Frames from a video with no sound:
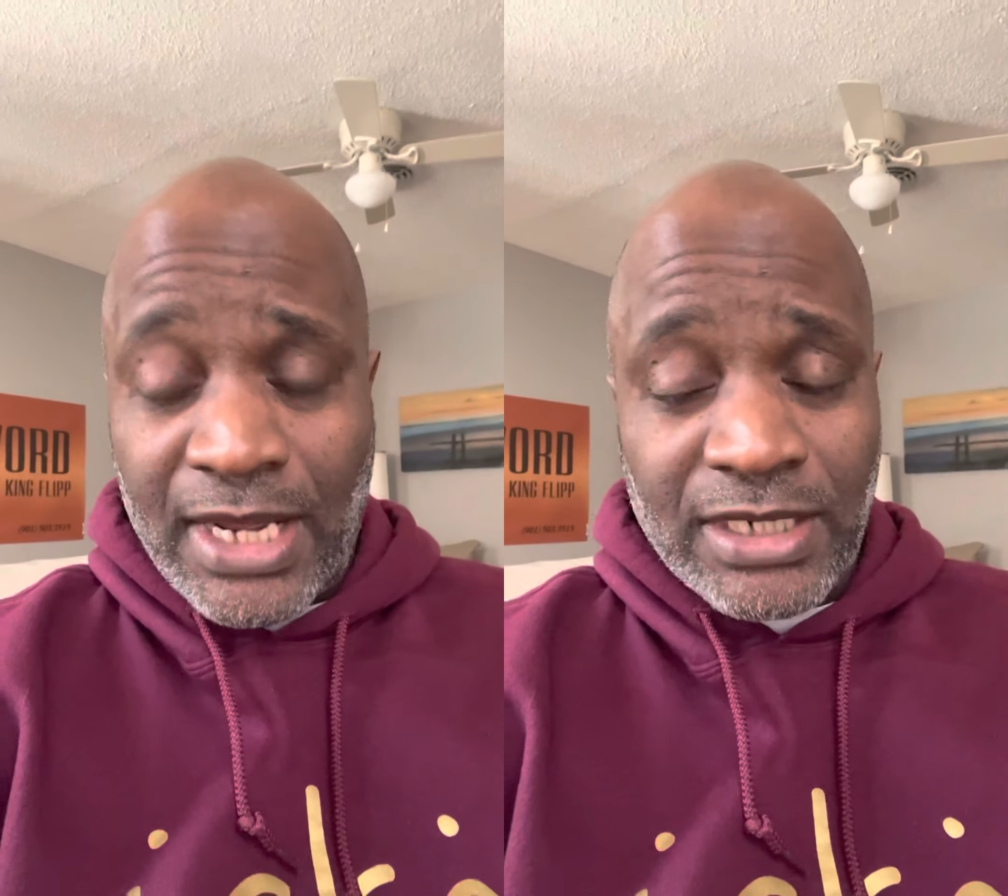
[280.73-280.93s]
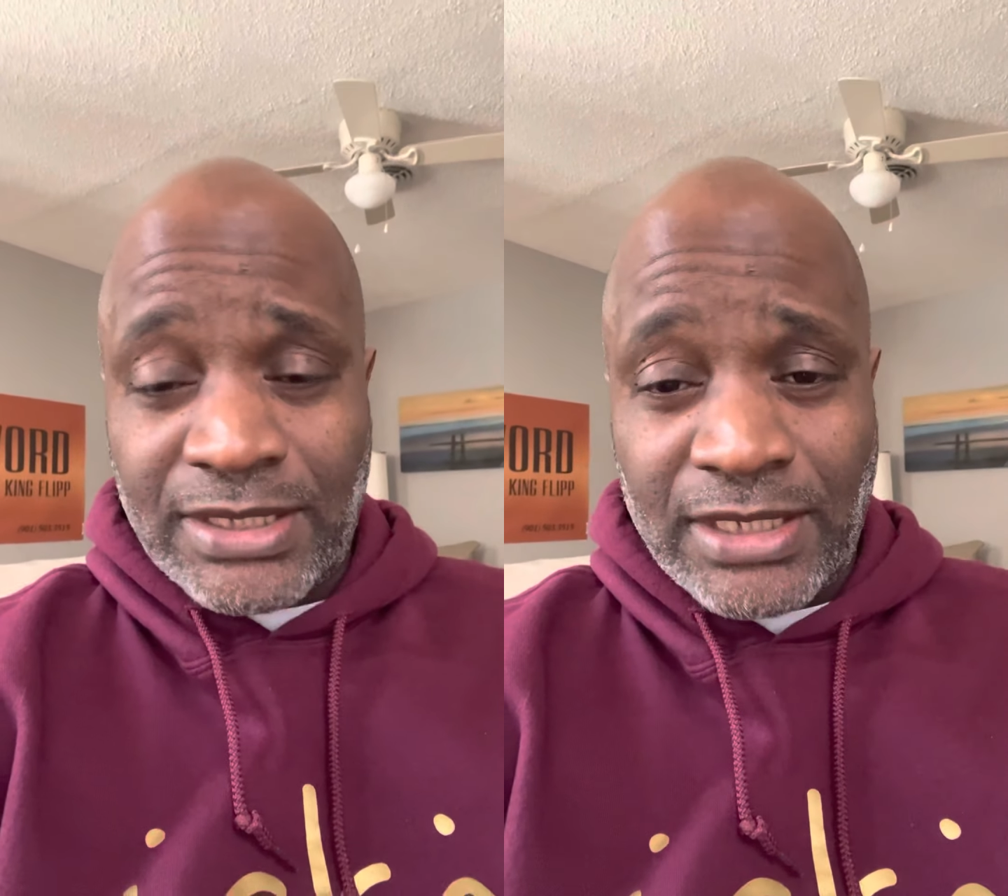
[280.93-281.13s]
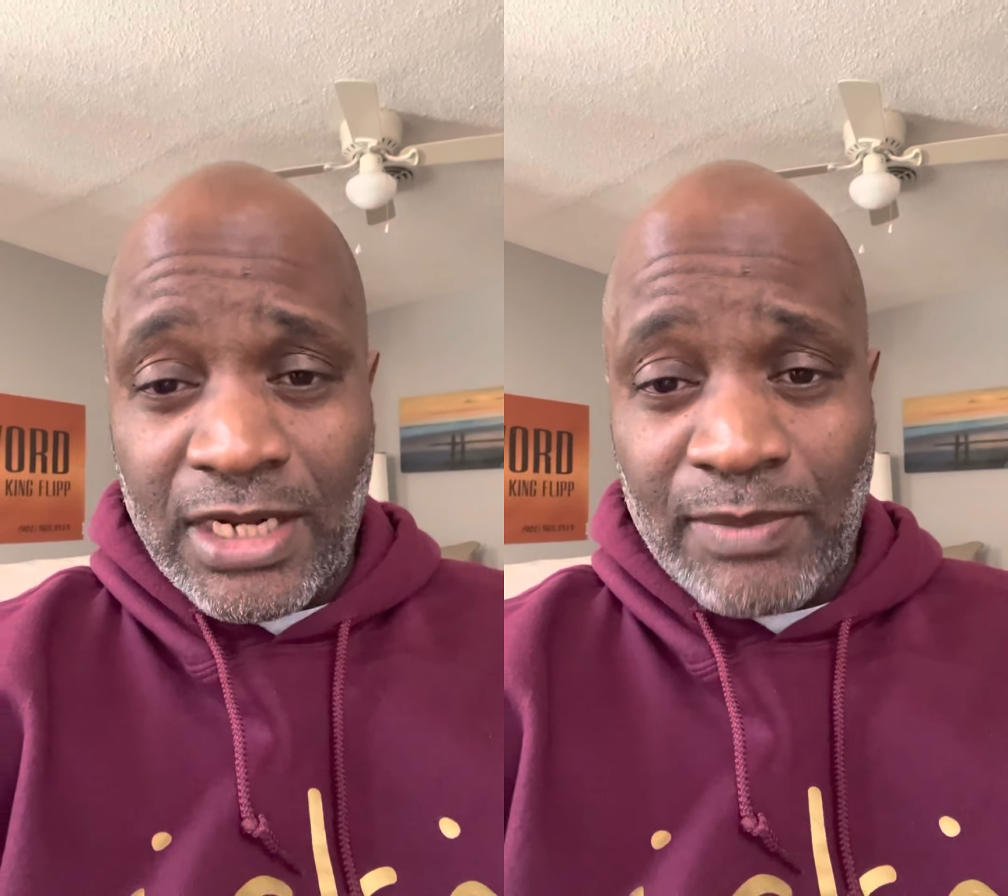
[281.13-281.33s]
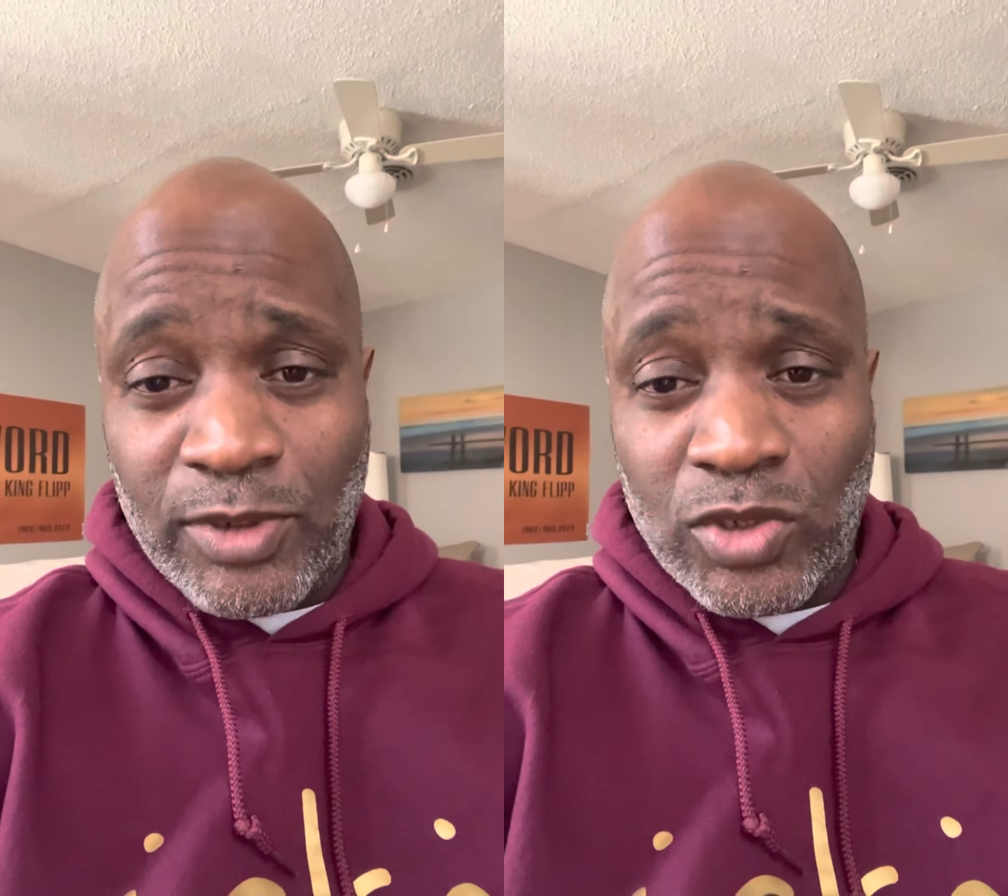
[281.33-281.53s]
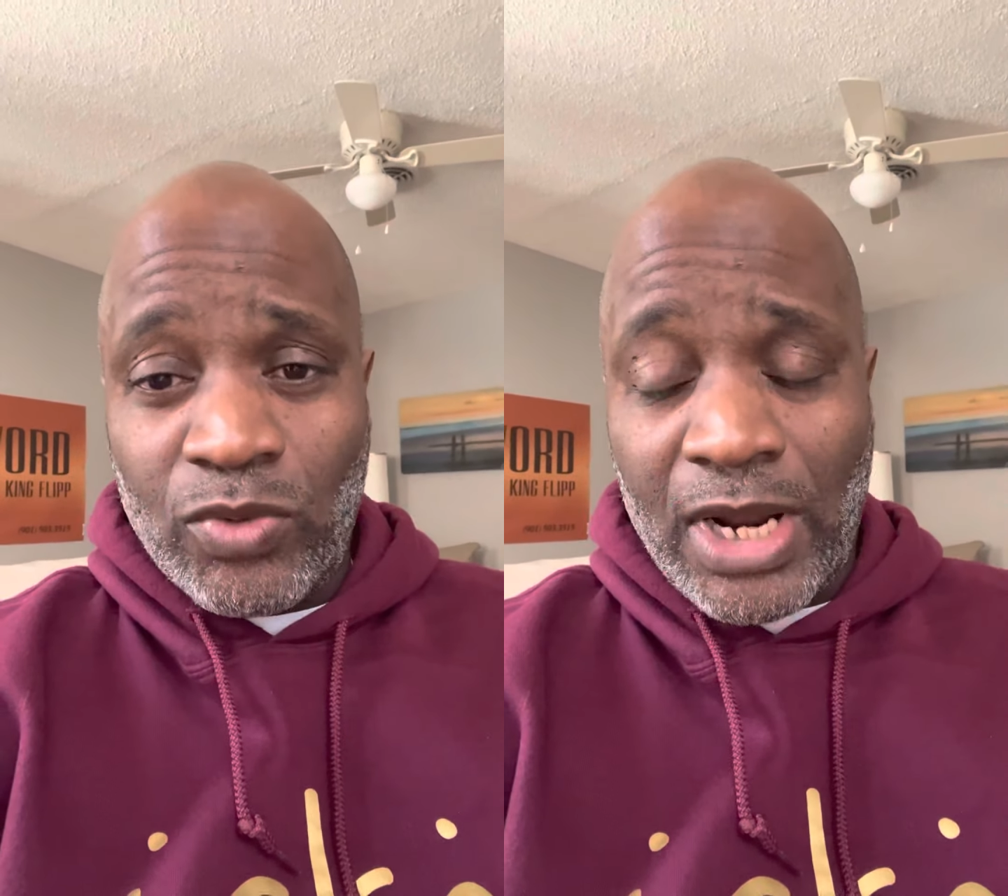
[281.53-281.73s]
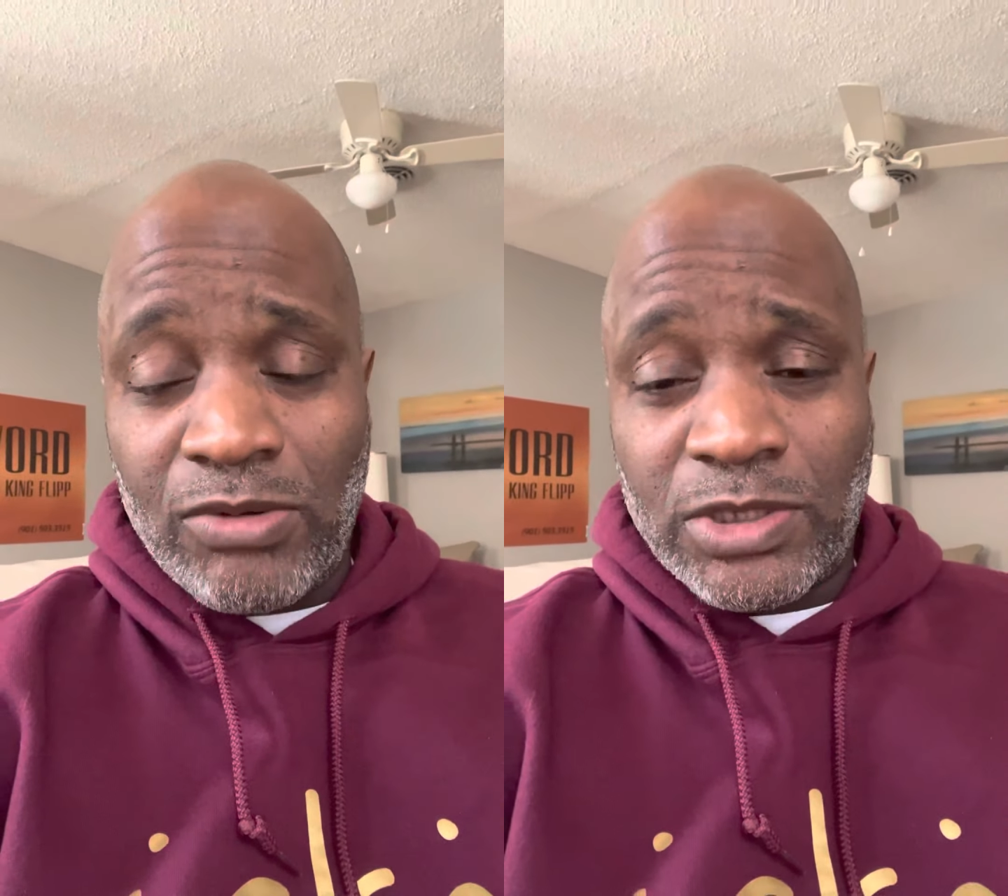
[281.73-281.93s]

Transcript: didn't stand up and do what I was